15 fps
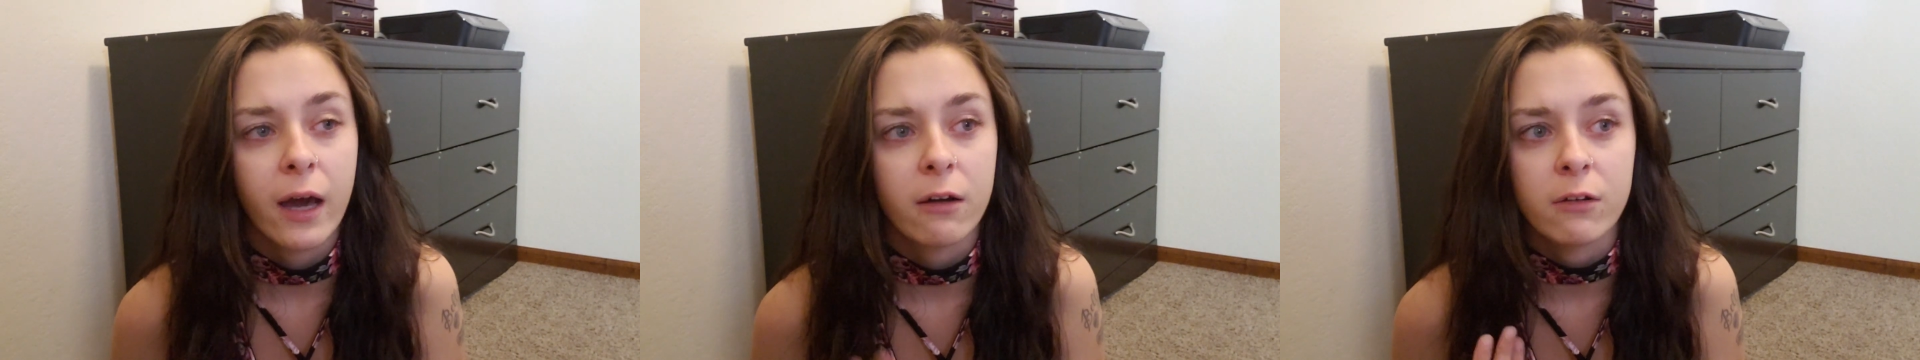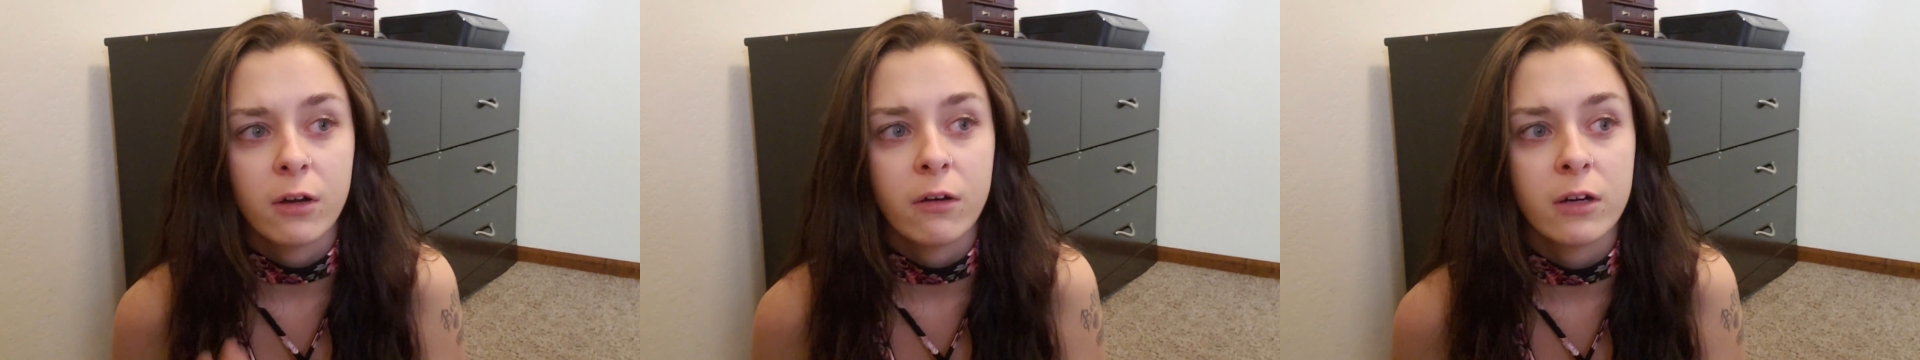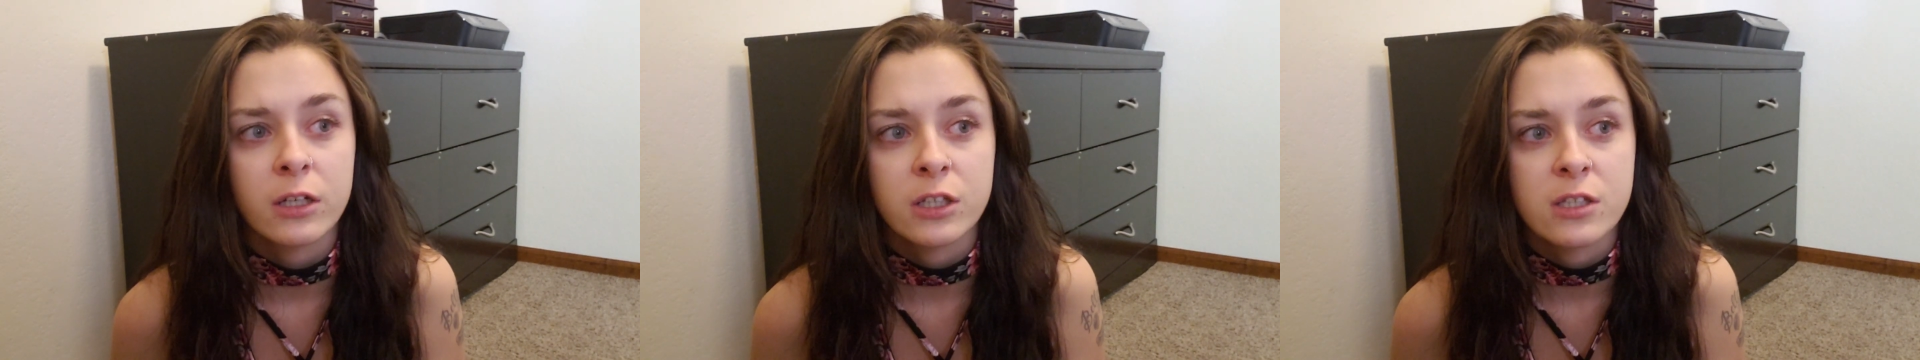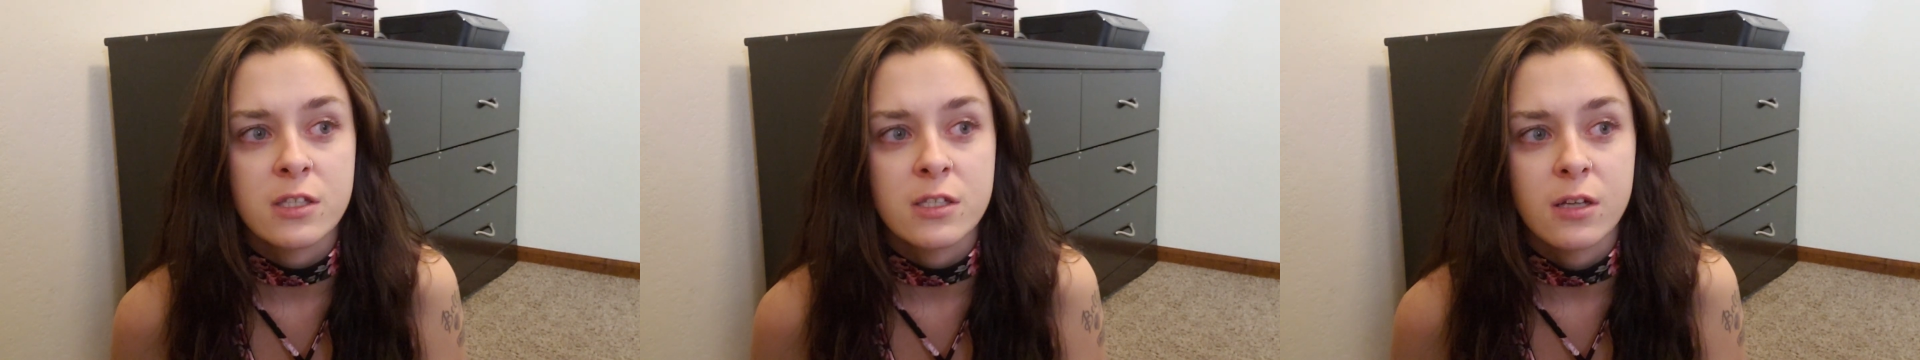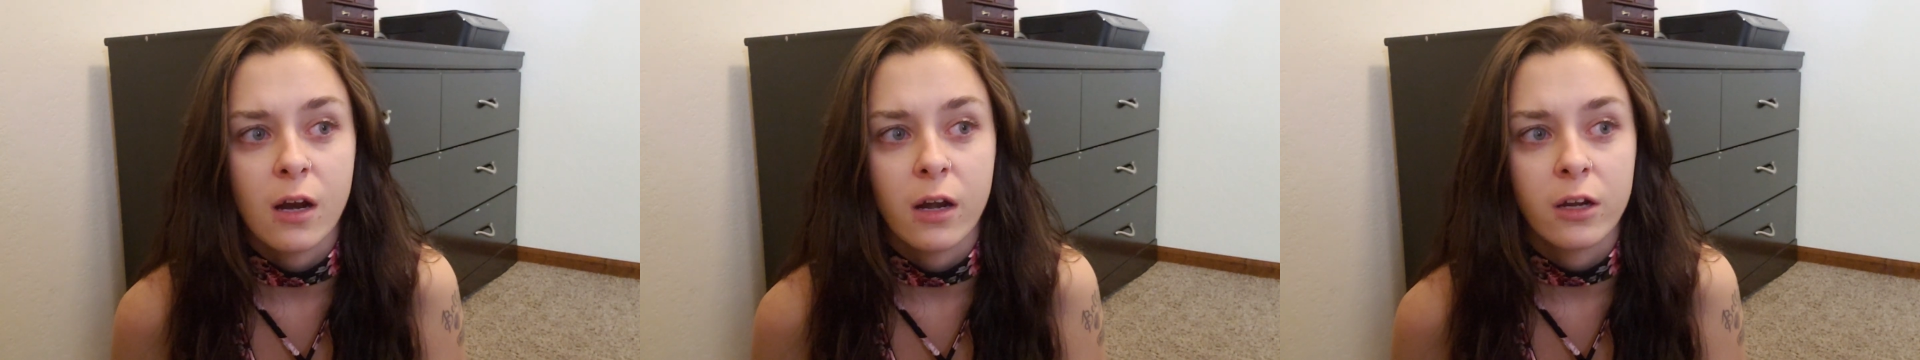know, I just
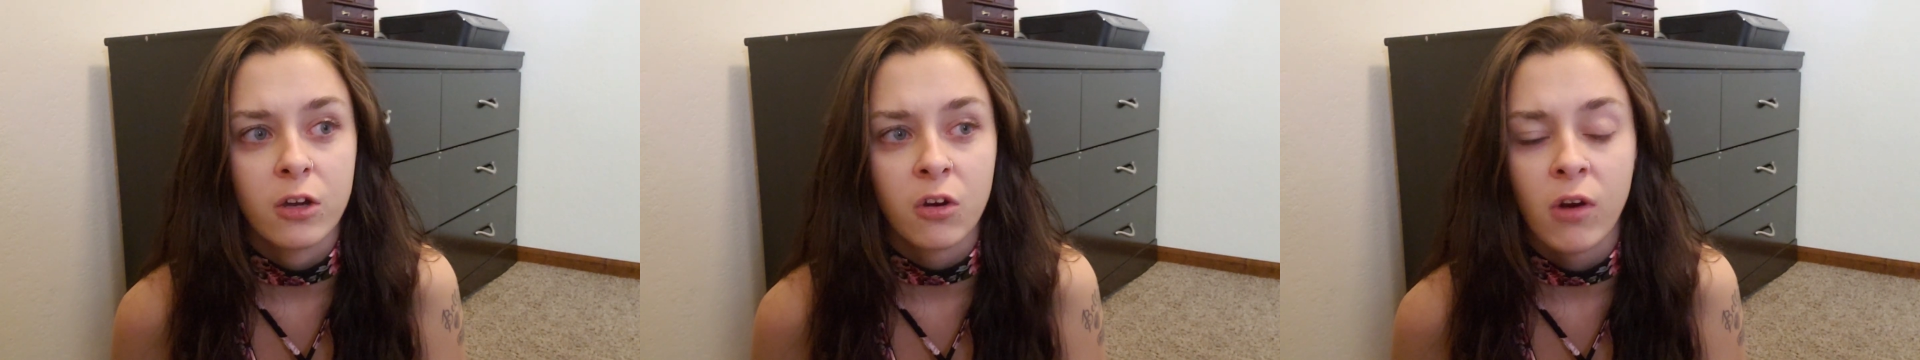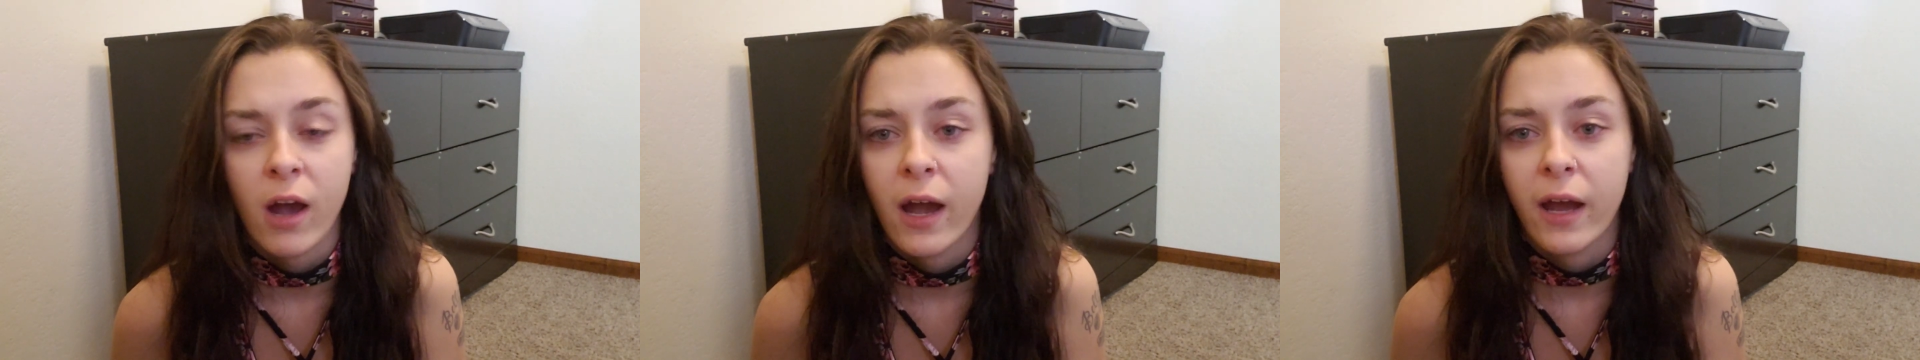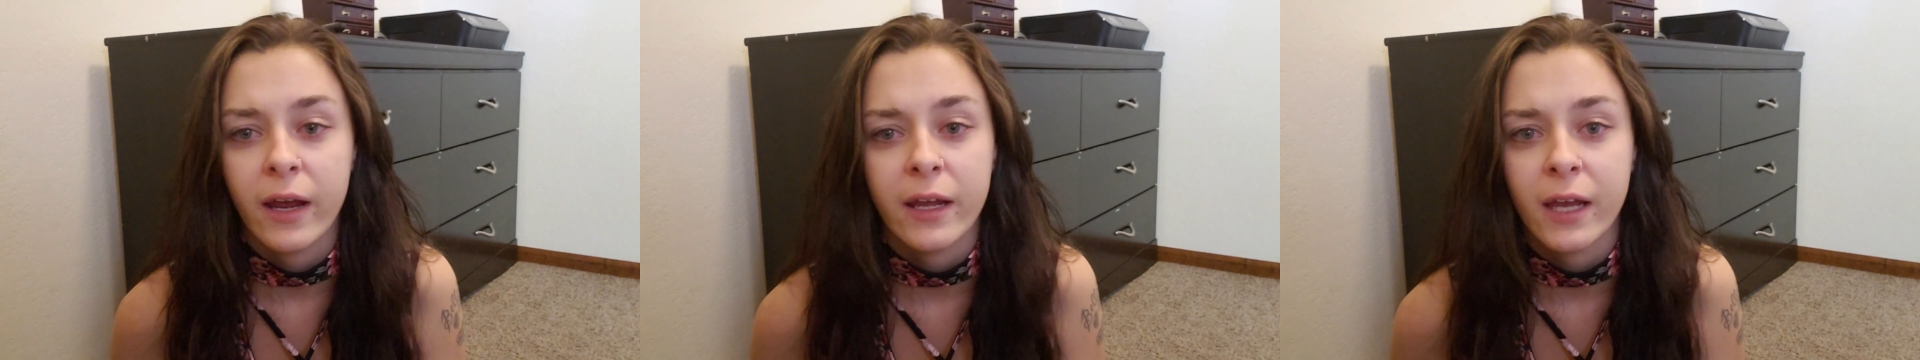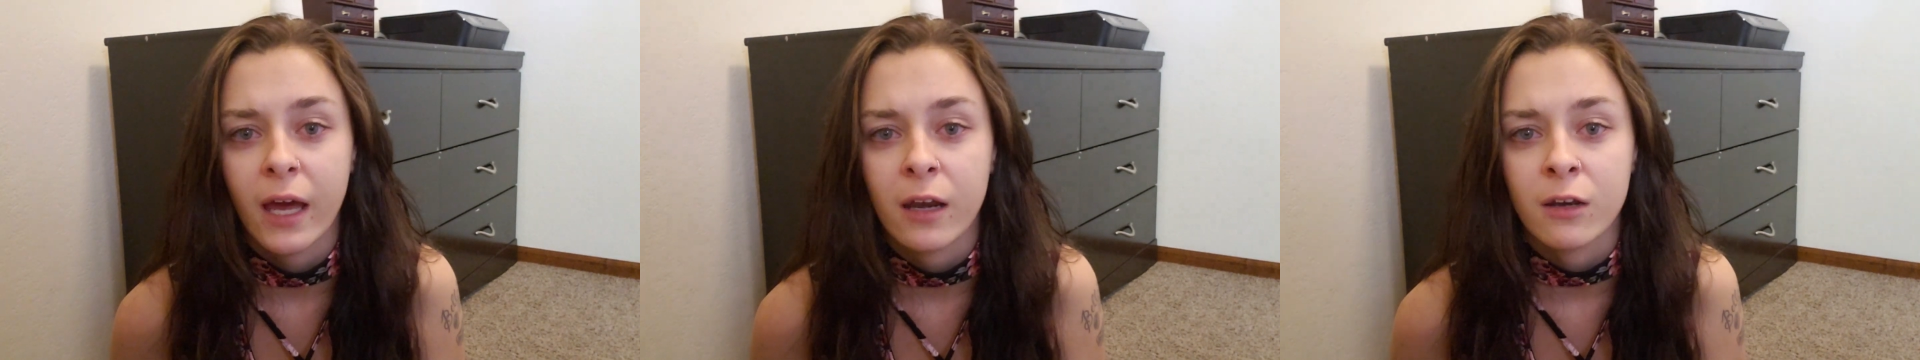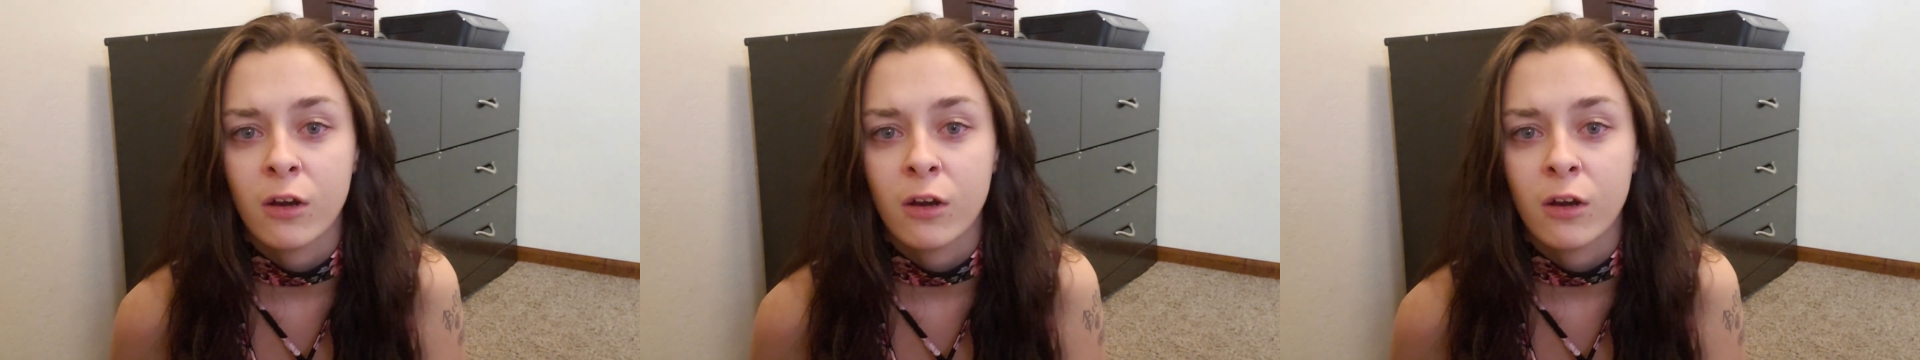started crying out of